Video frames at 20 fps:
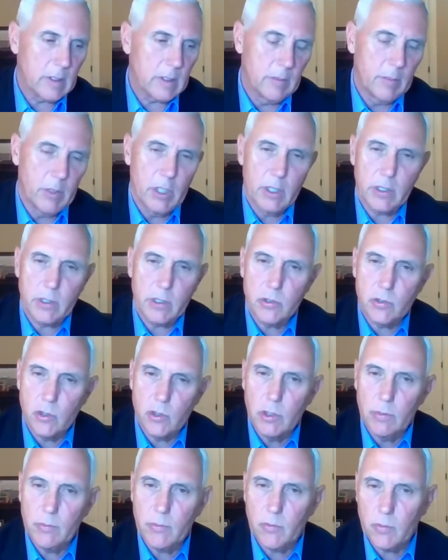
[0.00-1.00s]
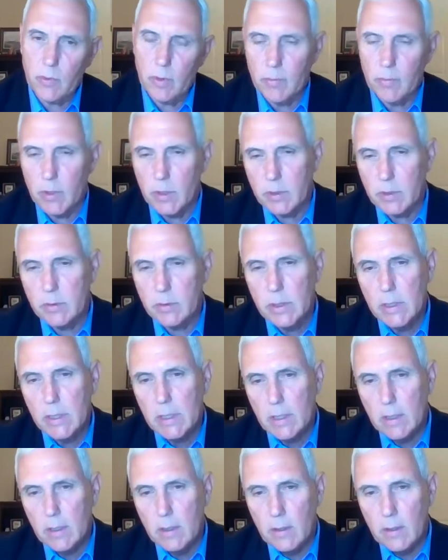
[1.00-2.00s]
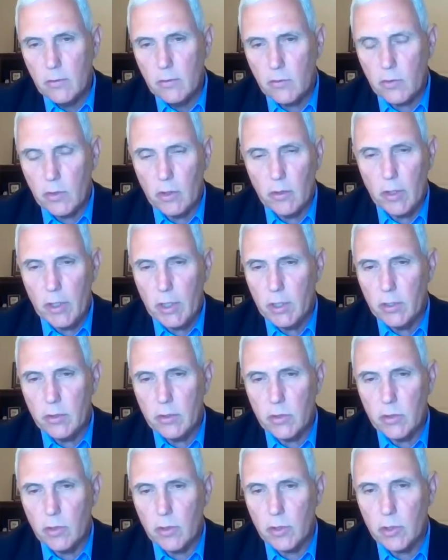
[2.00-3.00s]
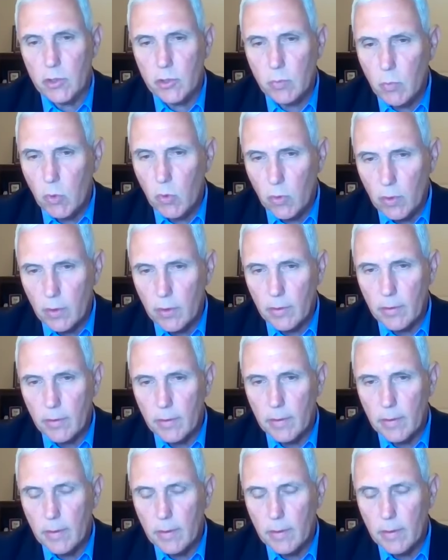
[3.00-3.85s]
American troops from the Syrian and Turkish border